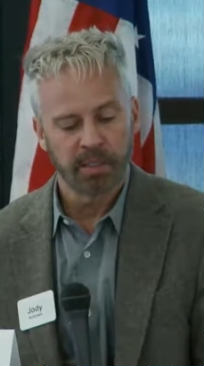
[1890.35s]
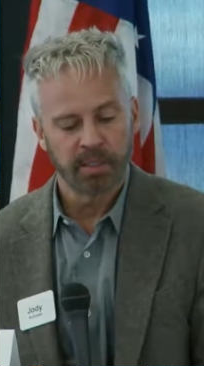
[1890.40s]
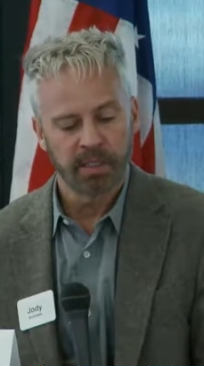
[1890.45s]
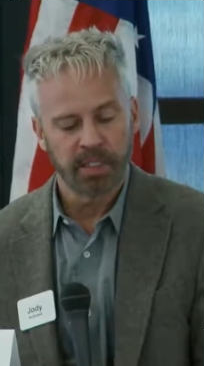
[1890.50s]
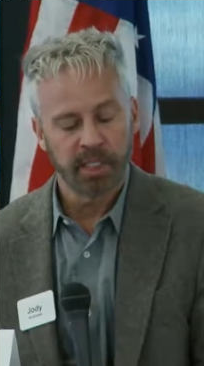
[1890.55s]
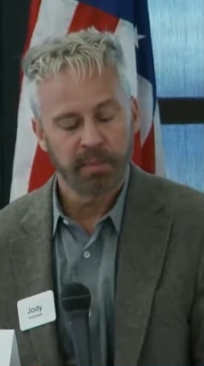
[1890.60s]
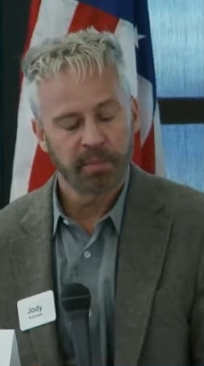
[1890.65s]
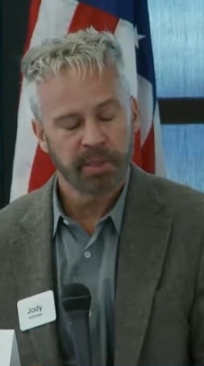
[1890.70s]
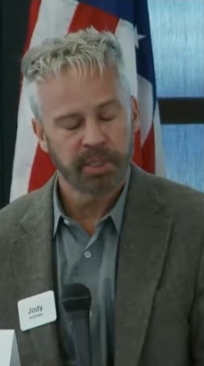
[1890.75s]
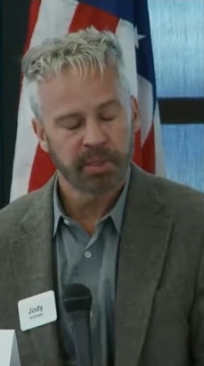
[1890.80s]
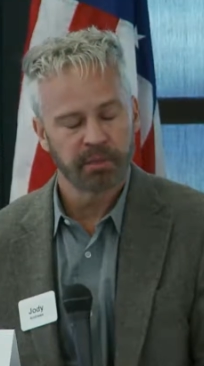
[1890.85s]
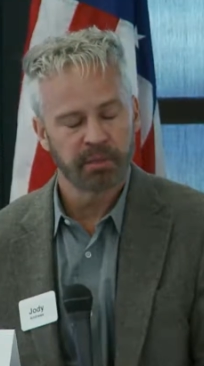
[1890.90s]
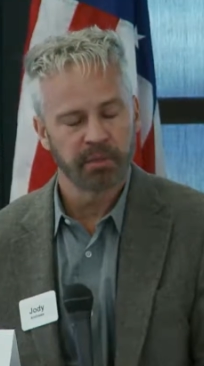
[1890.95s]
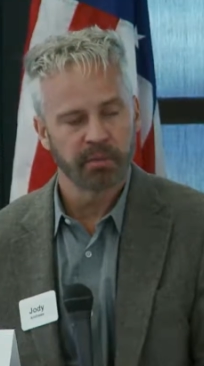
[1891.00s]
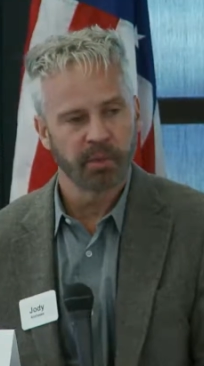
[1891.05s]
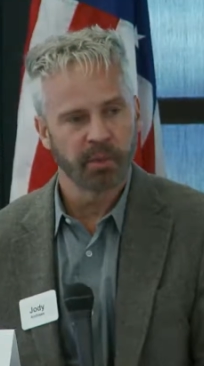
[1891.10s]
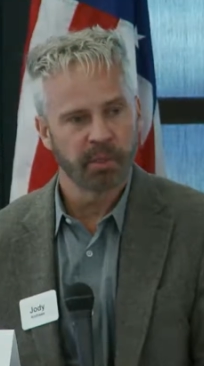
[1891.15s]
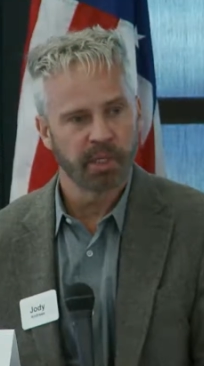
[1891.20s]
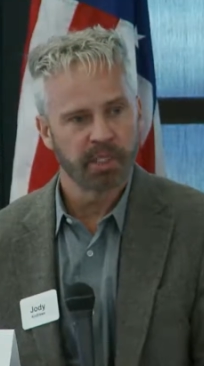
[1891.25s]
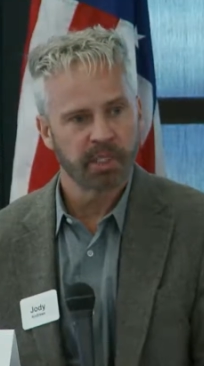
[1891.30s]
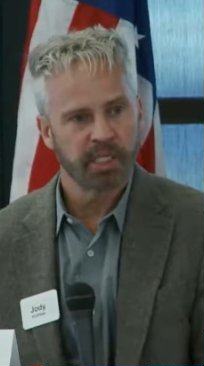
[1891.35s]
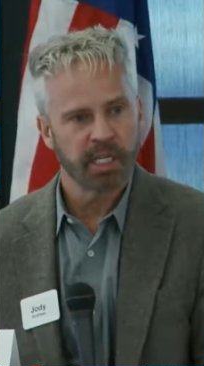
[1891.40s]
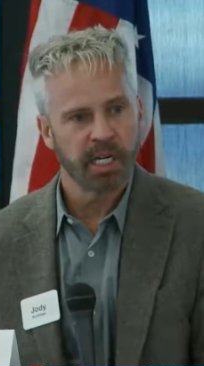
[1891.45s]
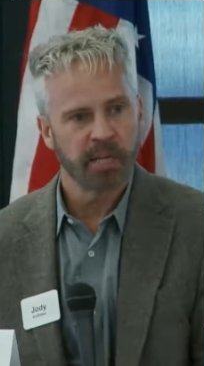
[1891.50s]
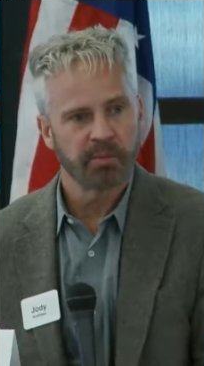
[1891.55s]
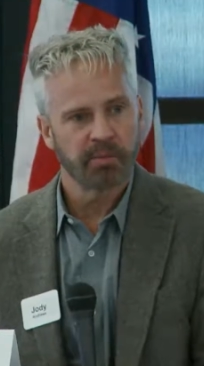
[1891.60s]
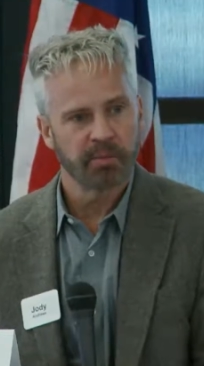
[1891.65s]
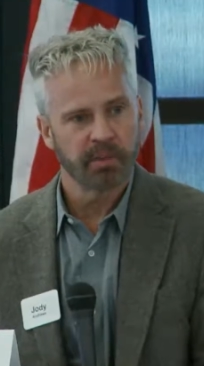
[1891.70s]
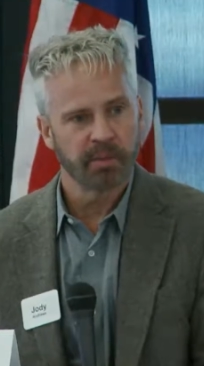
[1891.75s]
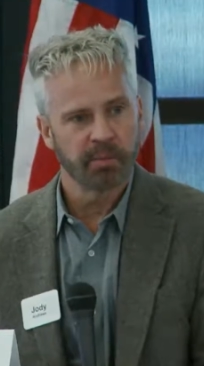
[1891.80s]
deepest rewards
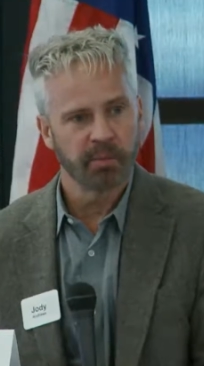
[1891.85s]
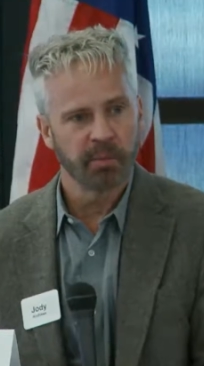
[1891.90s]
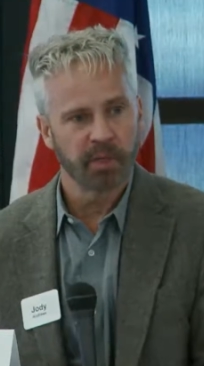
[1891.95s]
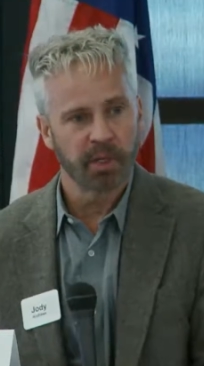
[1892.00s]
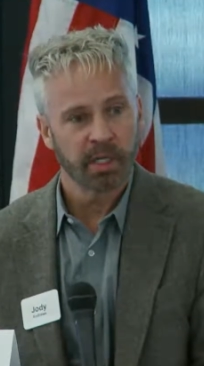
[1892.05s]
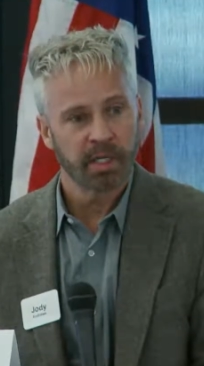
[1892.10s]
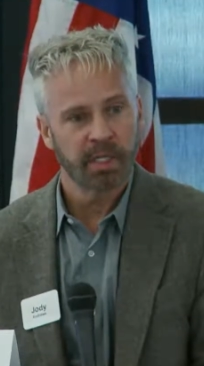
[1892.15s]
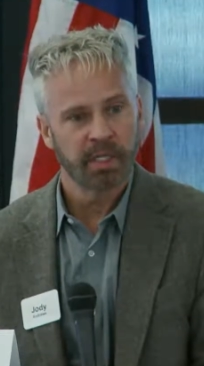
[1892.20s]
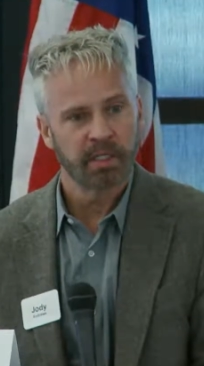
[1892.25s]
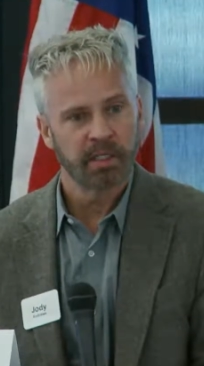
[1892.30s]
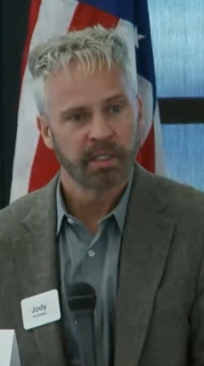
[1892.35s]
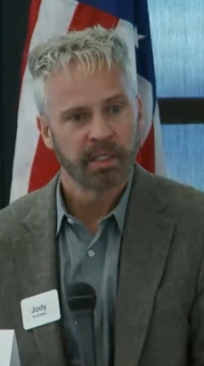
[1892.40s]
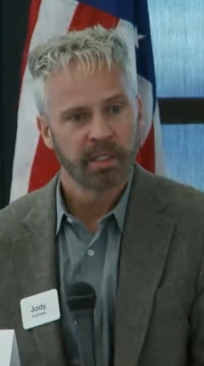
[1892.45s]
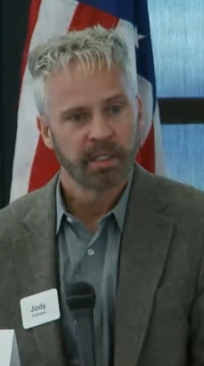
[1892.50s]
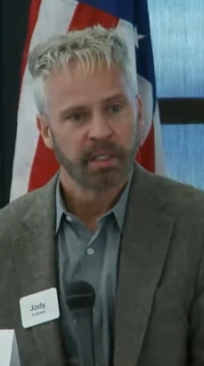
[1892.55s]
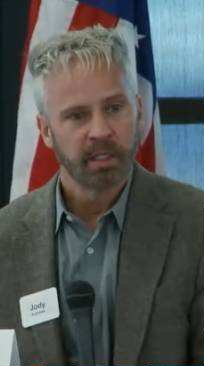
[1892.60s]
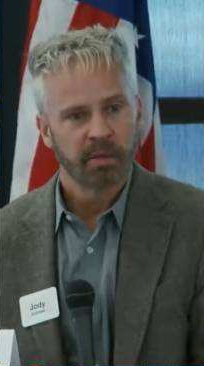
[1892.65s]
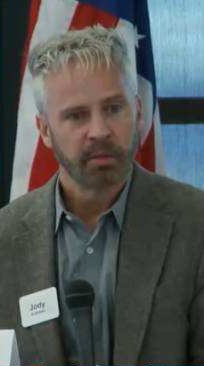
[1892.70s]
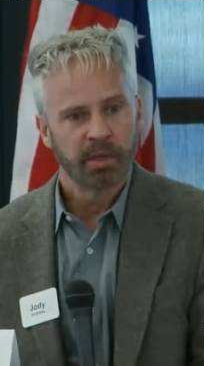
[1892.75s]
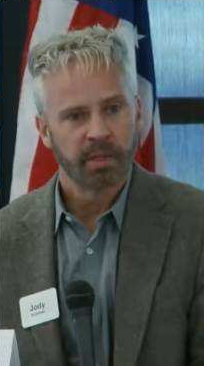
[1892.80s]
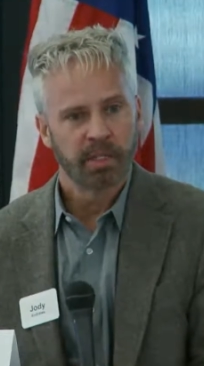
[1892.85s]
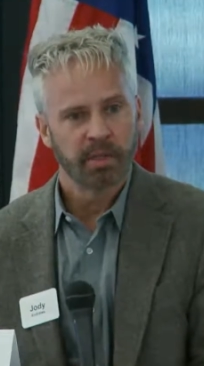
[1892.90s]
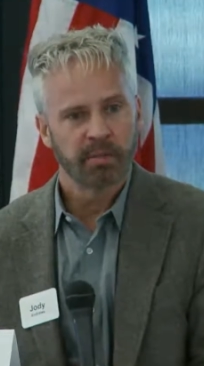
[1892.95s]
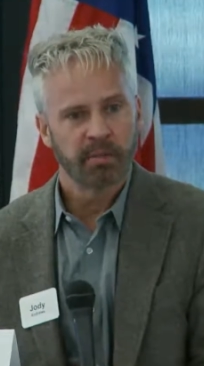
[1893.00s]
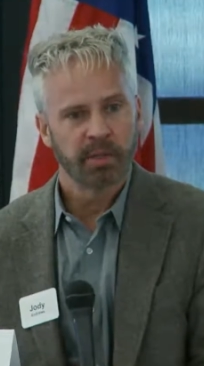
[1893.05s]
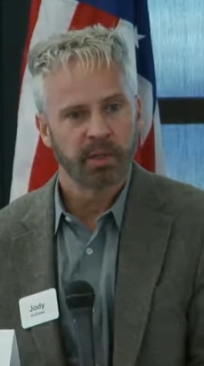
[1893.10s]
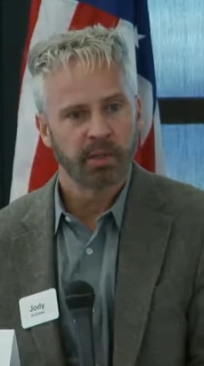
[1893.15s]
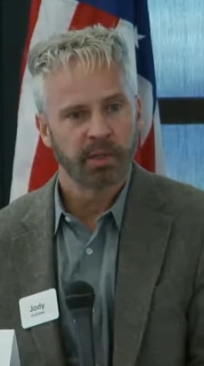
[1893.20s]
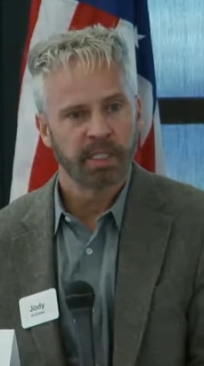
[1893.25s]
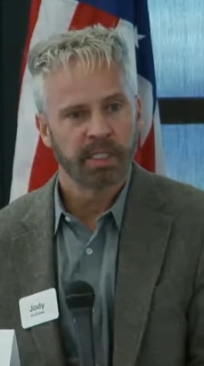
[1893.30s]
come from working with
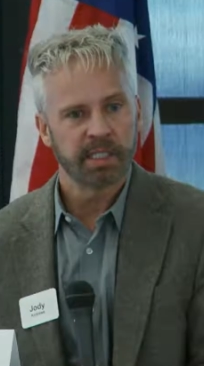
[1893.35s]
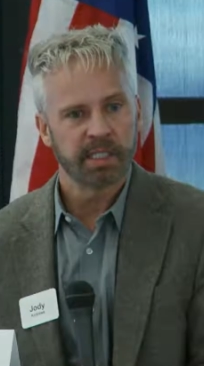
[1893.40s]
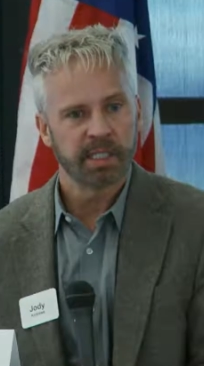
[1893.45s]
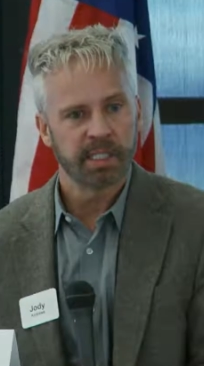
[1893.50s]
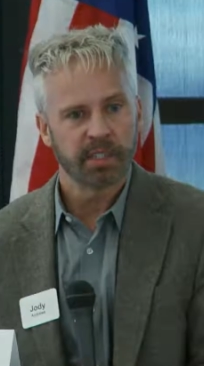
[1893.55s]
employees.